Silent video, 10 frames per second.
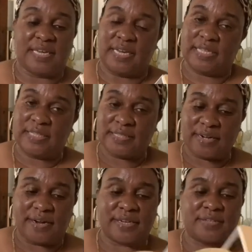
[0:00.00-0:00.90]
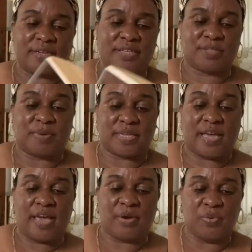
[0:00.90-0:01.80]
in Target dollar spot.
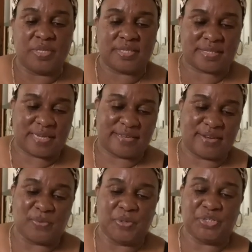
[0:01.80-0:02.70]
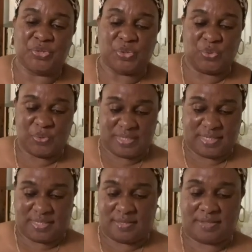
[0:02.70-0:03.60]
I was saying I would use
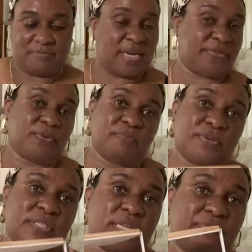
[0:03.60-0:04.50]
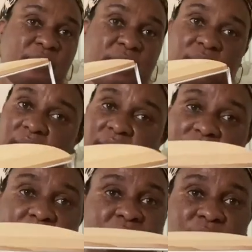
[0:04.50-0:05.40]
this in the bathroom, but definitely it
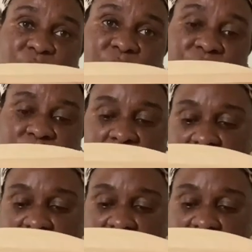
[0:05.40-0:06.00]
cannot work.